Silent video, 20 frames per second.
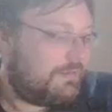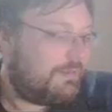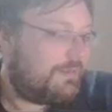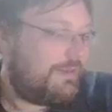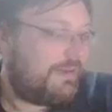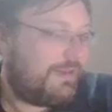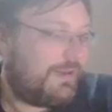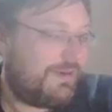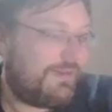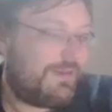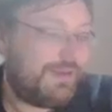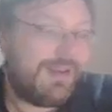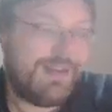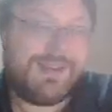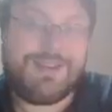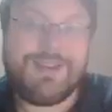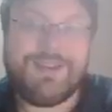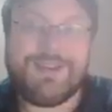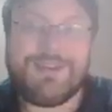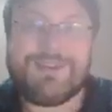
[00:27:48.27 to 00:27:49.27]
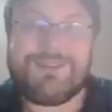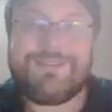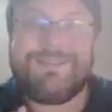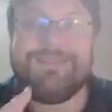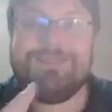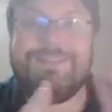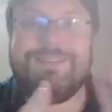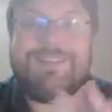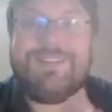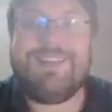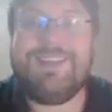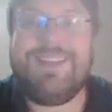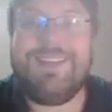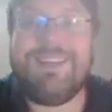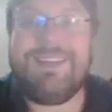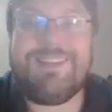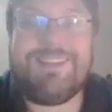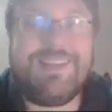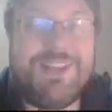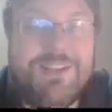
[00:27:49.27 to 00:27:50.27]
All right, y'all.
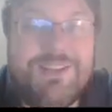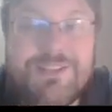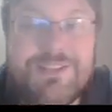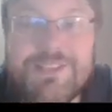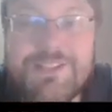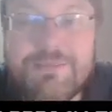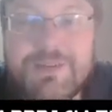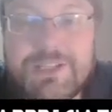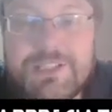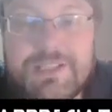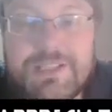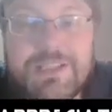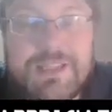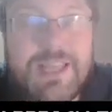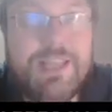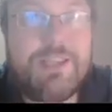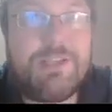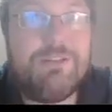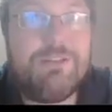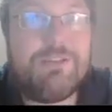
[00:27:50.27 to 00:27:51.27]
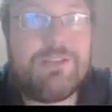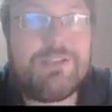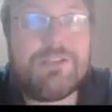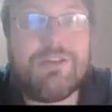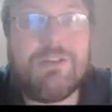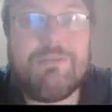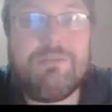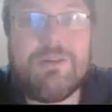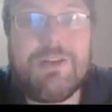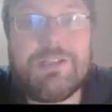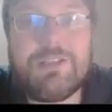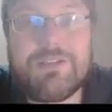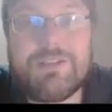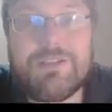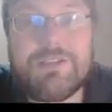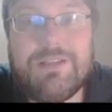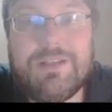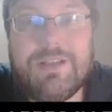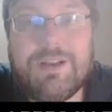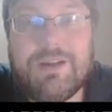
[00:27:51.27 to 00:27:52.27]
Again, thank you so much. Thank you so much,
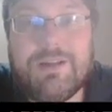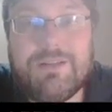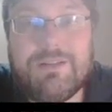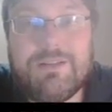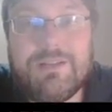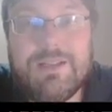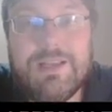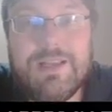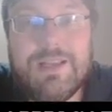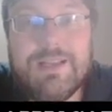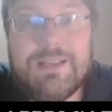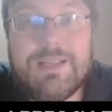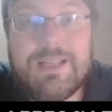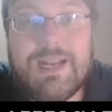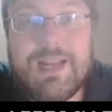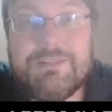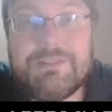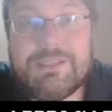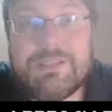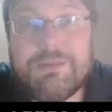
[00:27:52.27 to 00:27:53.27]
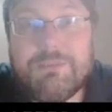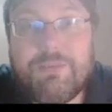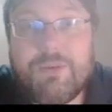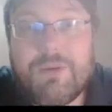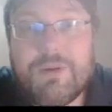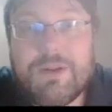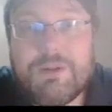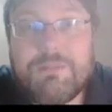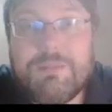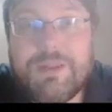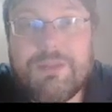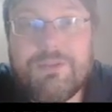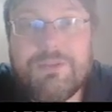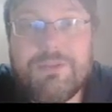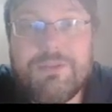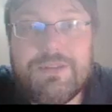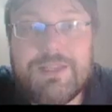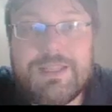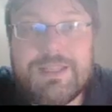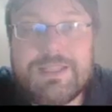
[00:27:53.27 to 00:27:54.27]
y'all, that have supported me
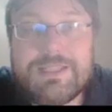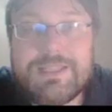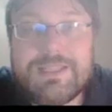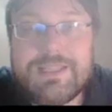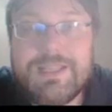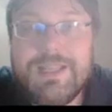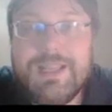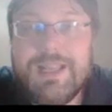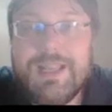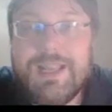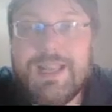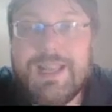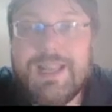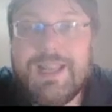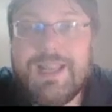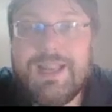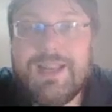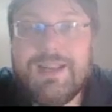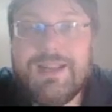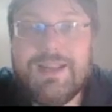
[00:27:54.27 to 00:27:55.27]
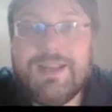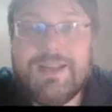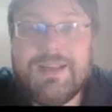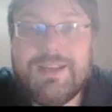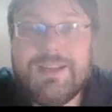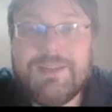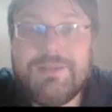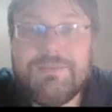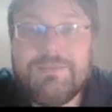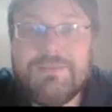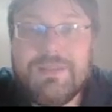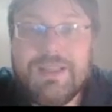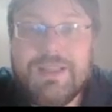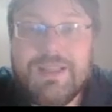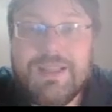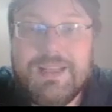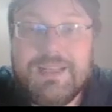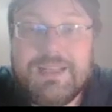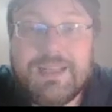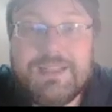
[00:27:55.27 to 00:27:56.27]
through this and
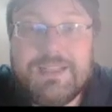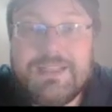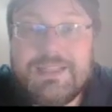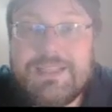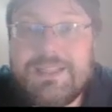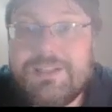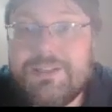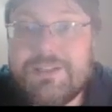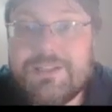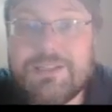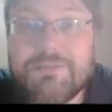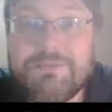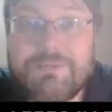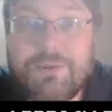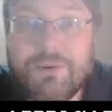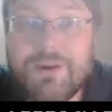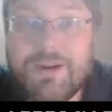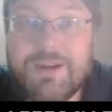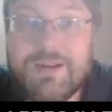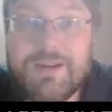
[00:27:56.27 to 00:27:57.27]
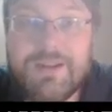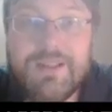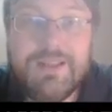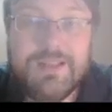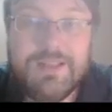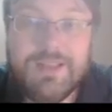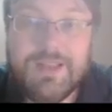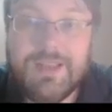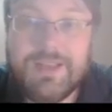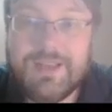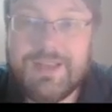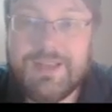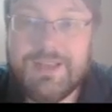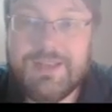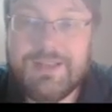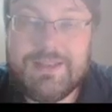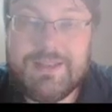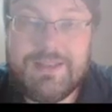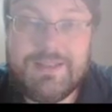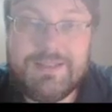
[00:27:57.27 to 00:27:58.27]
that continue to support.
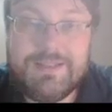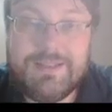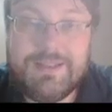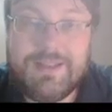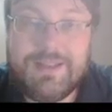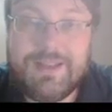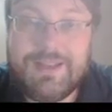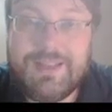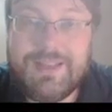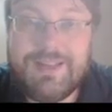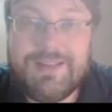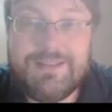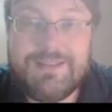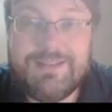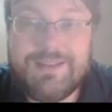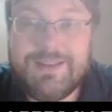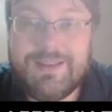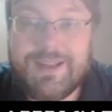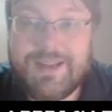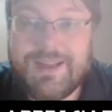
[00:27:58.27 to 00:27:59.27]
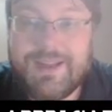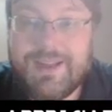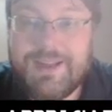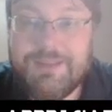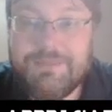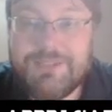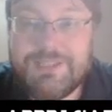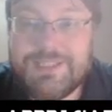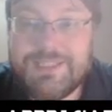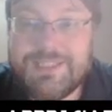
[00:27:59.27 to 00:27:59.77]
Again, I am just